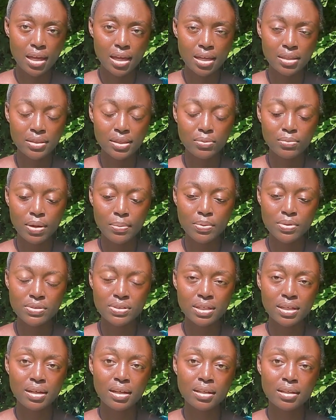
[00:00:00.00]
and they
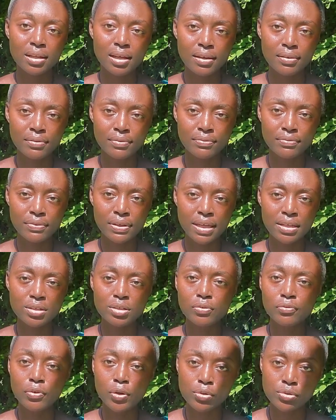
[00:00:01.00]
represent a love
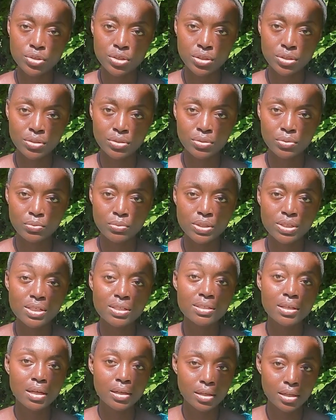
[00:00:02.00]
and devotion, which
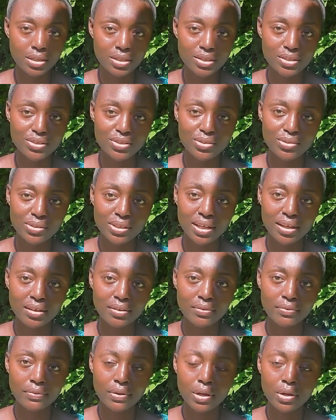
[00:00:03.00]
is unconditional
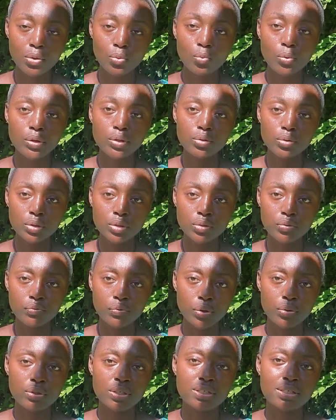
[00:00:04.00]
love. When you are
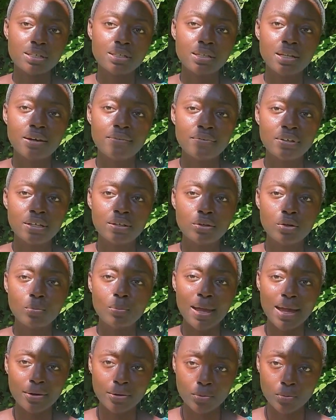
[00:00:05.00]
devoted to loving no
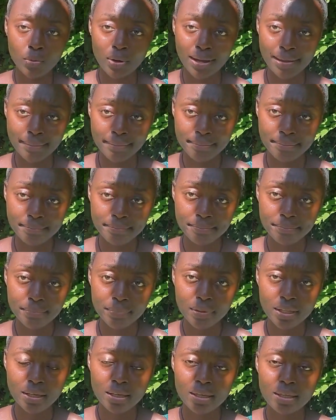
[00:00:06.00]
matter what,
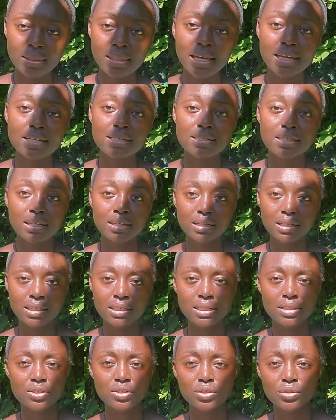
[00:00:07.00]
that is
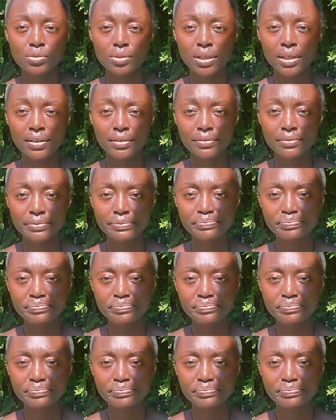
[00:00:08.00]
unconditional love.